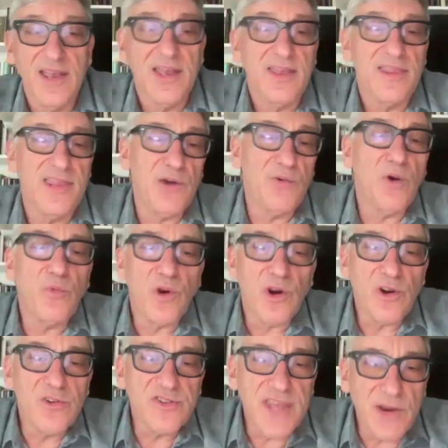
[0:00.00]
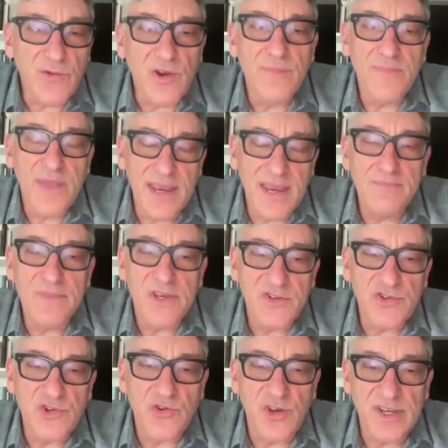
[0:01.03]
There were words that remained
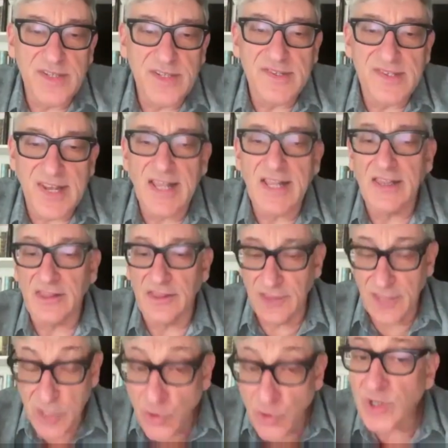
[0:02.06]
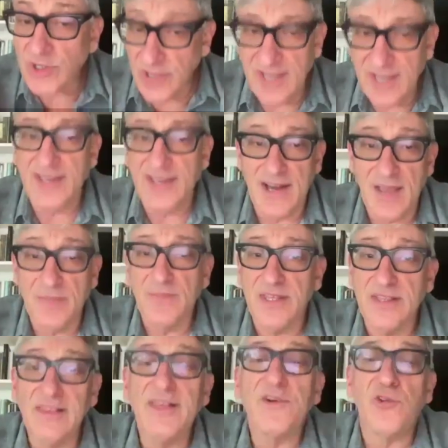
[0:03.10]
mysteries literally, and I
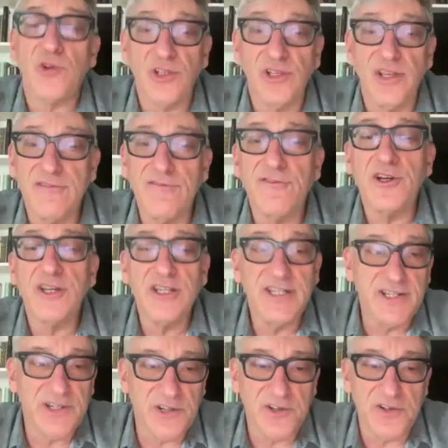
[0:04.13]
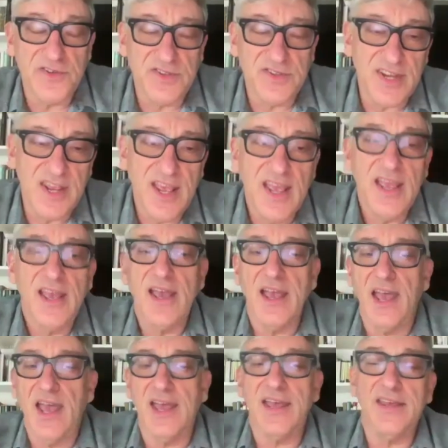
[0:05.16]
mean literally, for years.
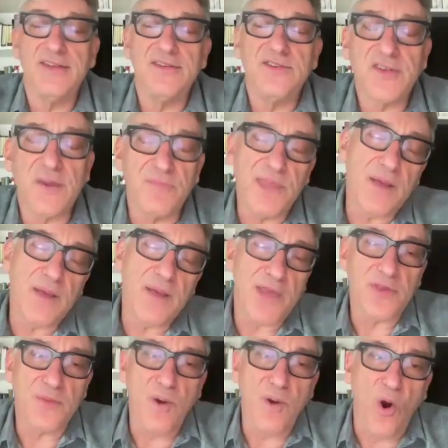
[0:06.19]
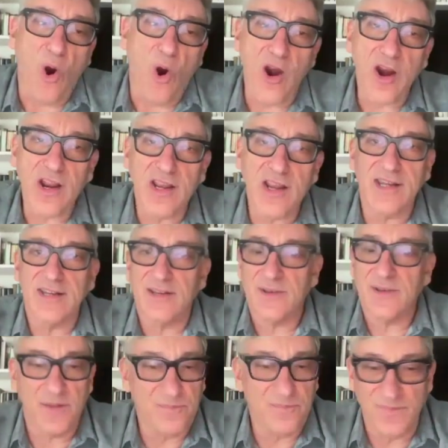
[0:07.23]
And something about the park,
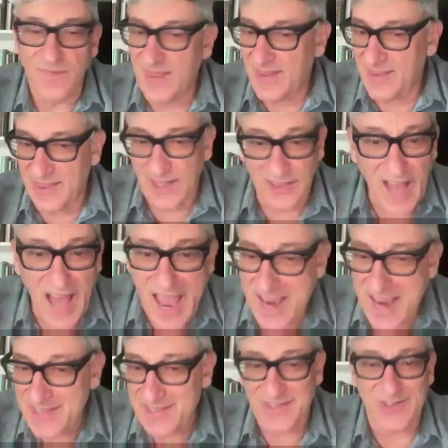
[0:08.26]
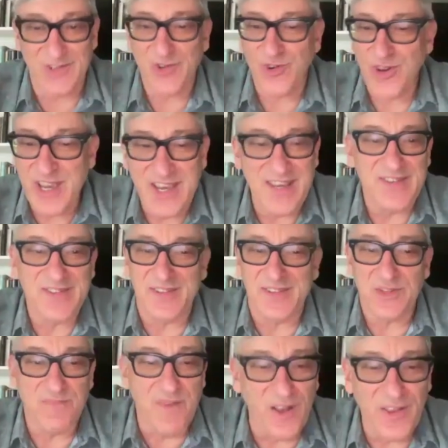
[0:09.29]
the light, trees, the
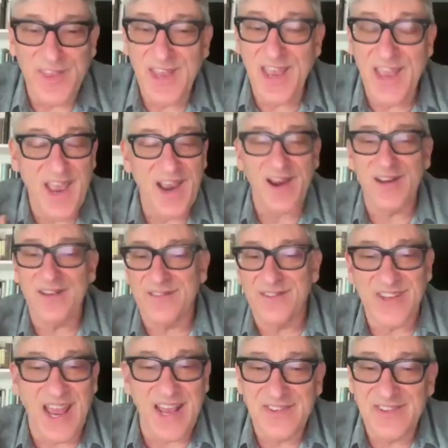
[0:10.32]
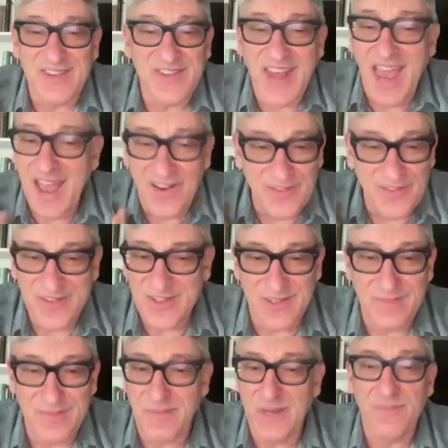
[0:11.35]
smell in the air, the sights and sounds of
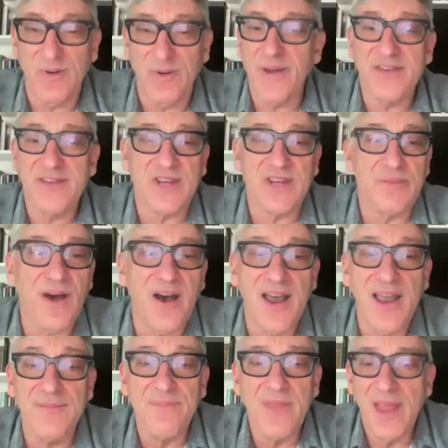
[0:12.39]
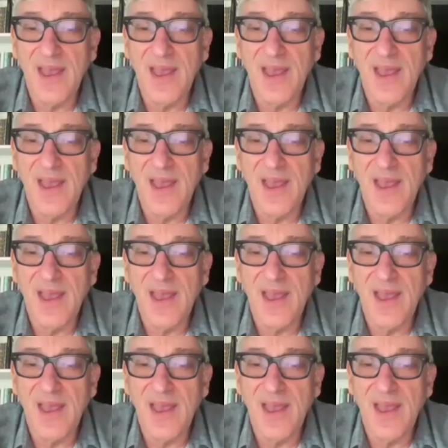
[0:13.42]
the people passing by,